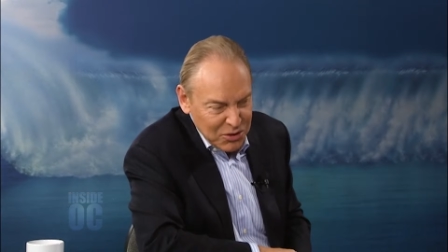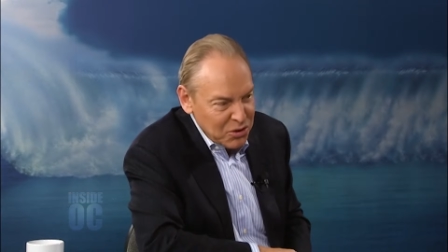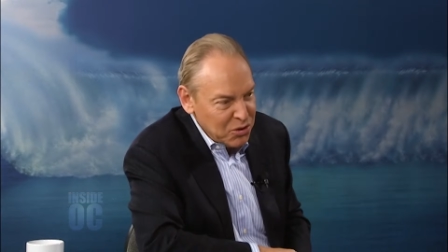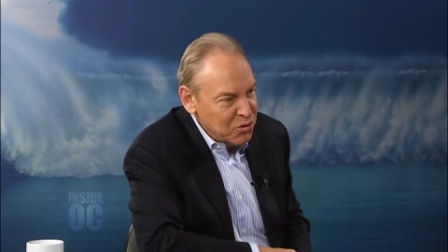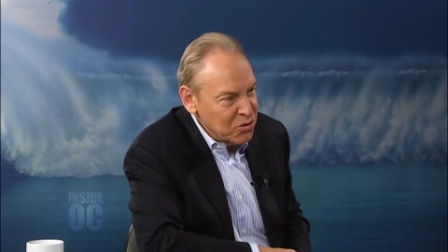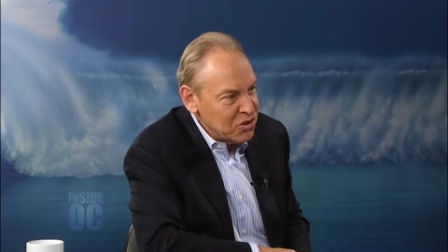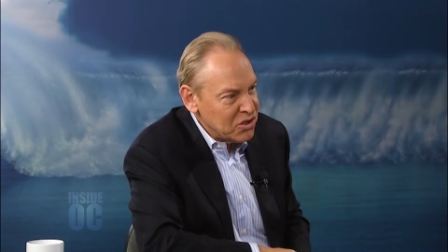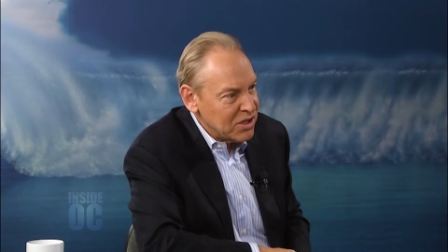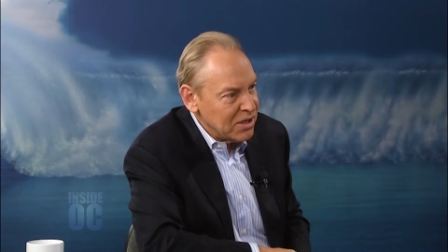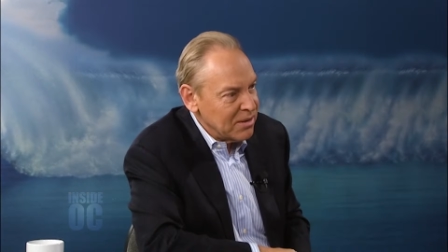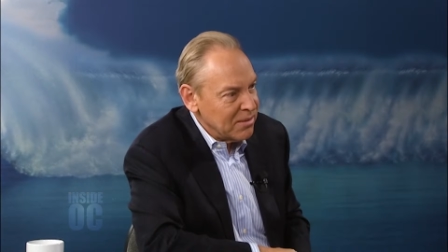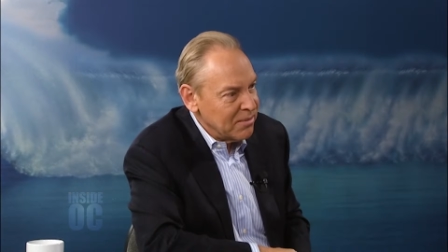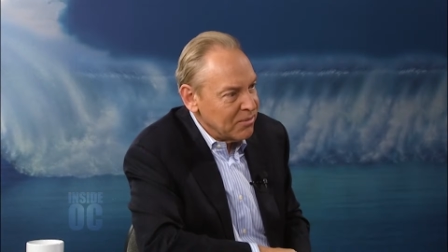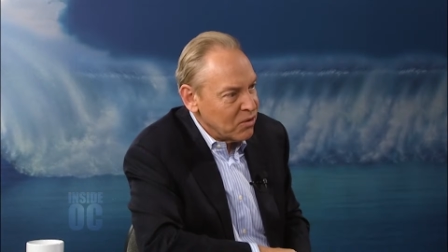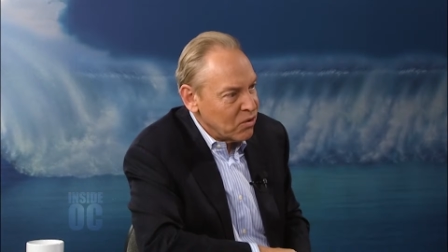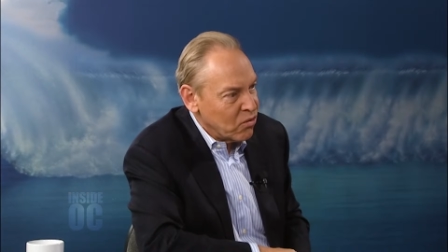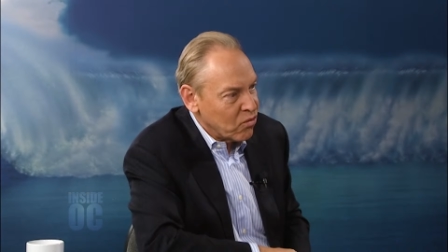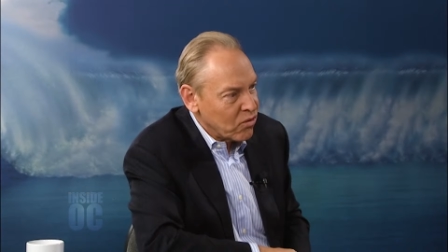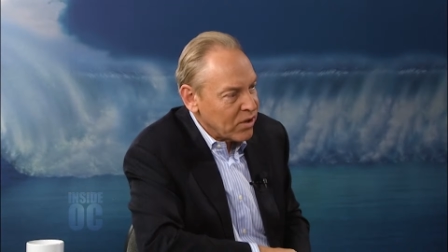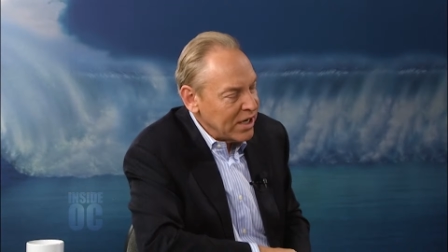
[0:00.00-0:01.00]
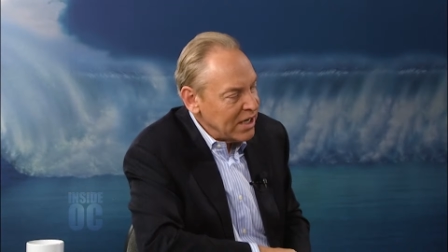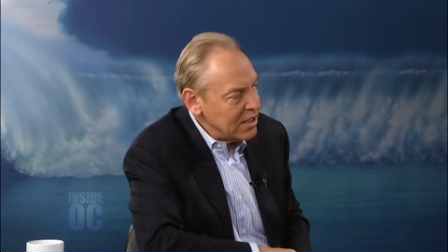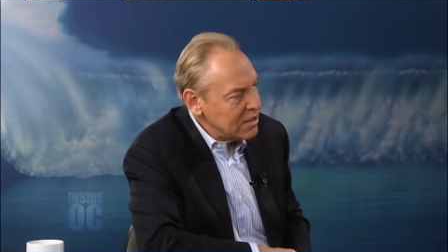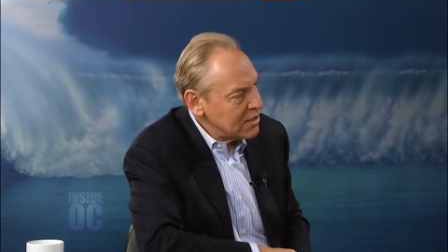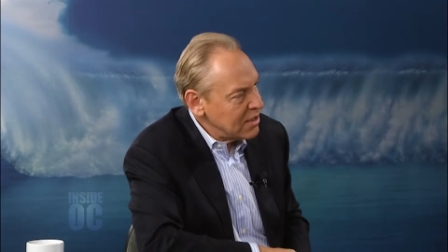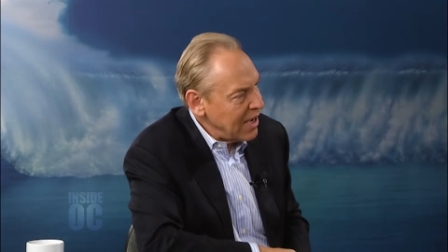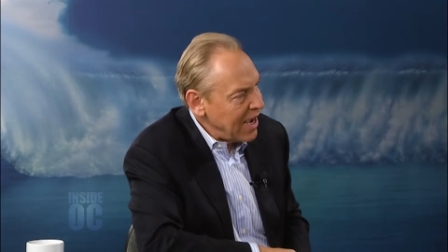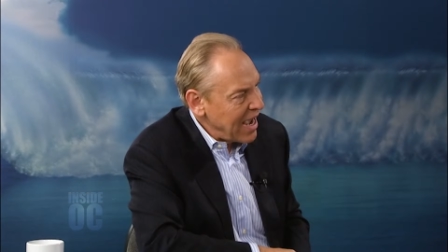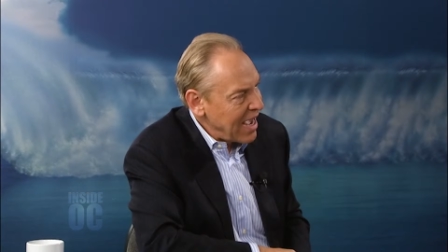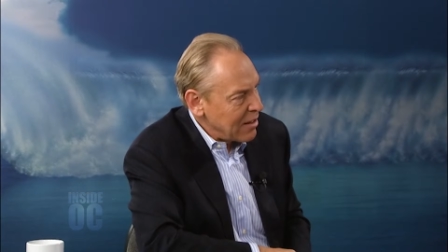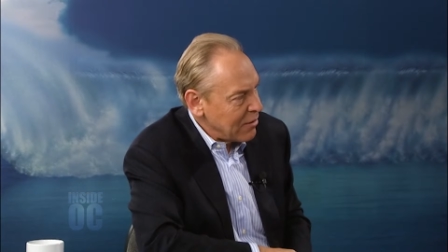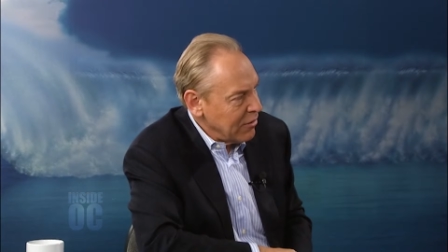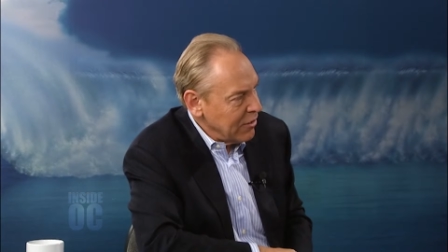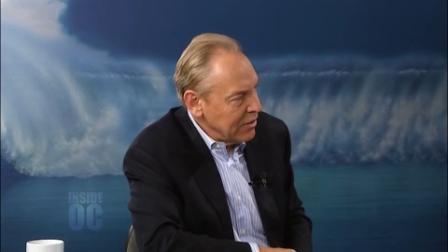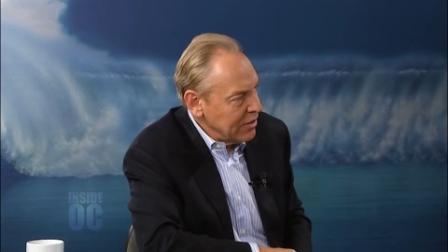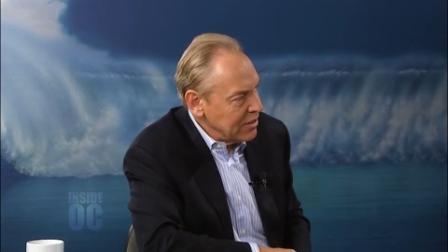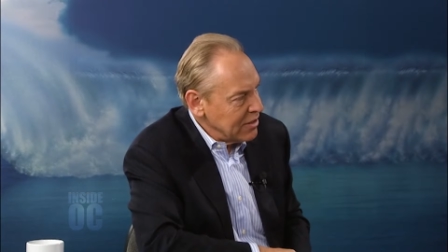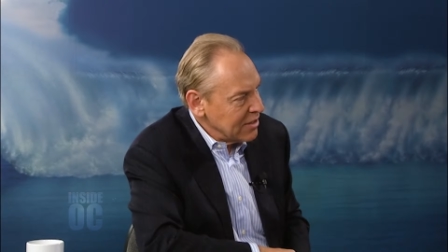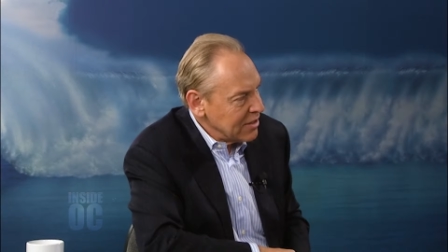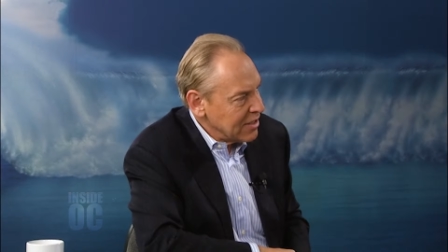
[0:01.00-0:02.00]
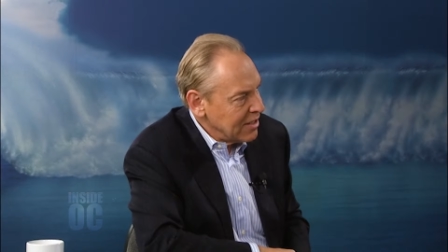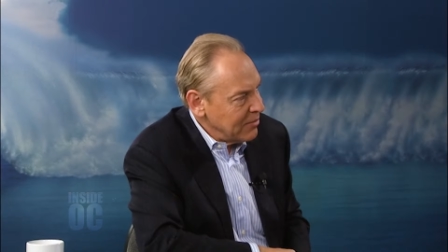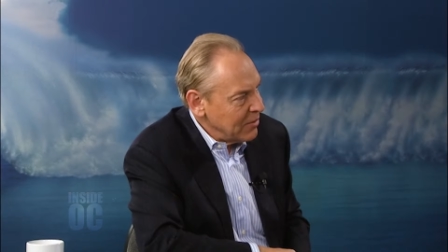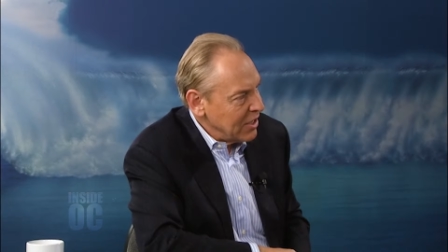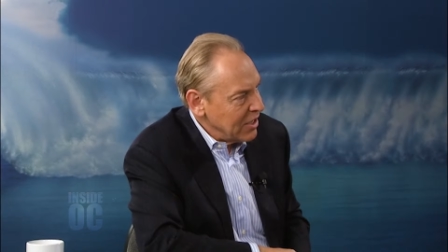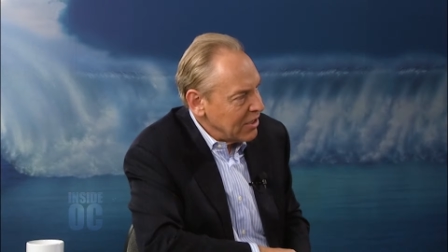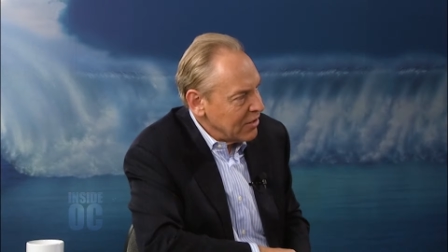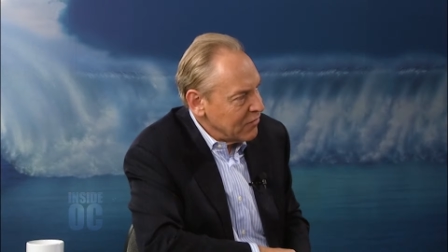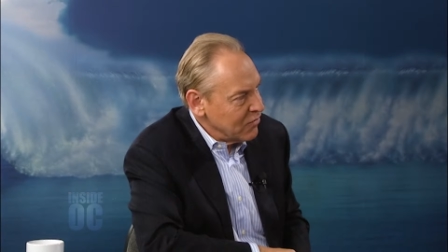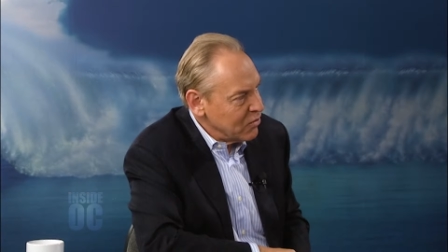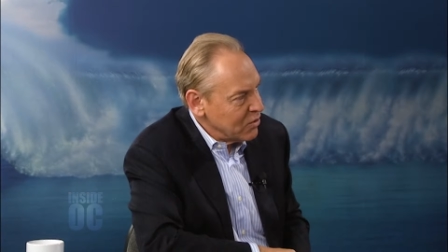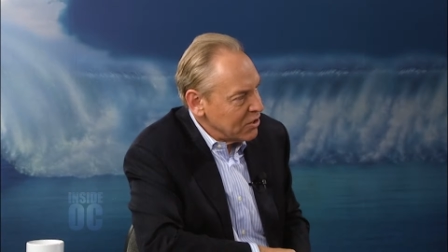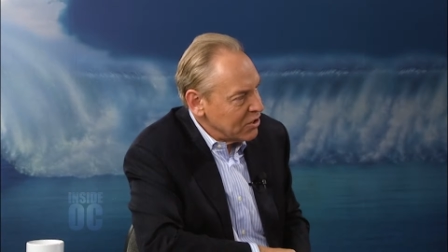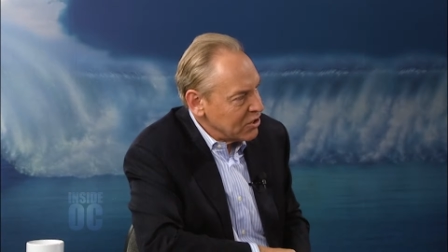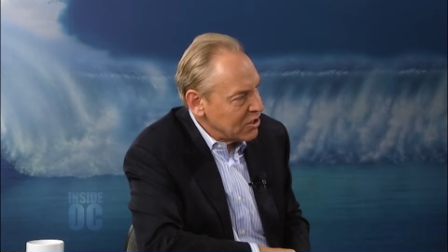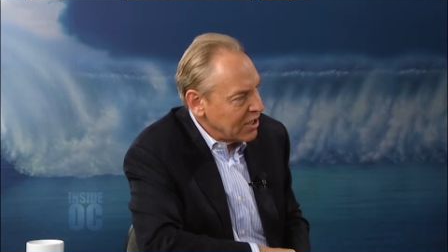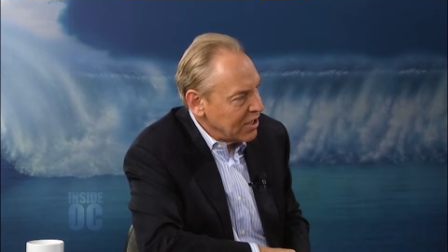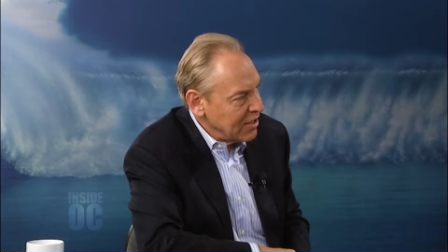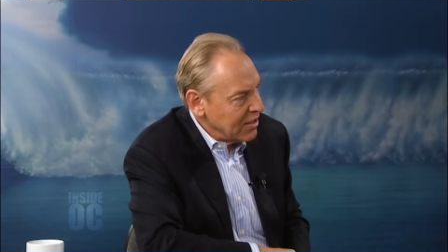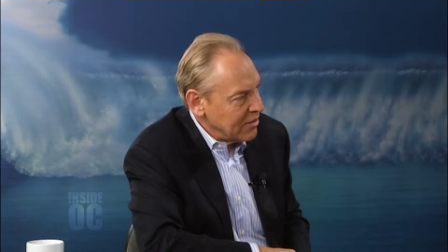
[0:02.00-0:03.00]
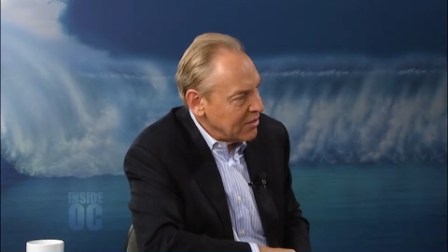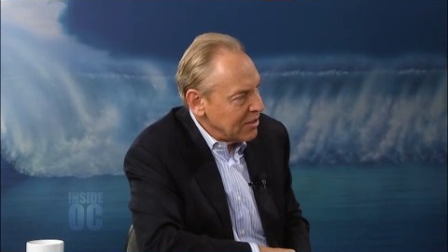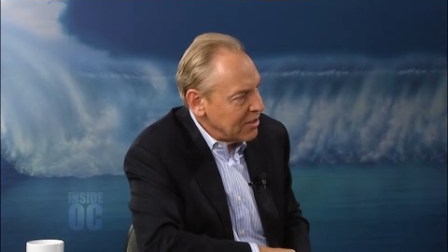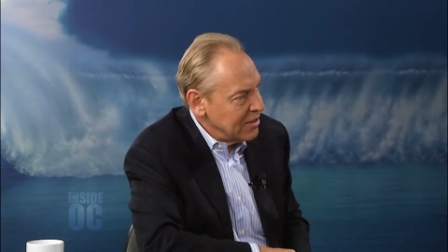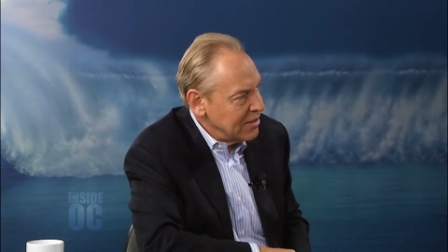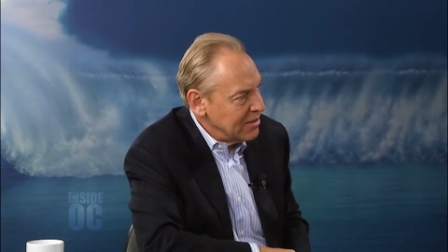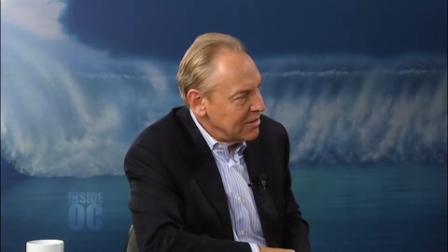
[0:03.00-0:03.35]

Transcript: who's the greatest athlete to come out of Orange County?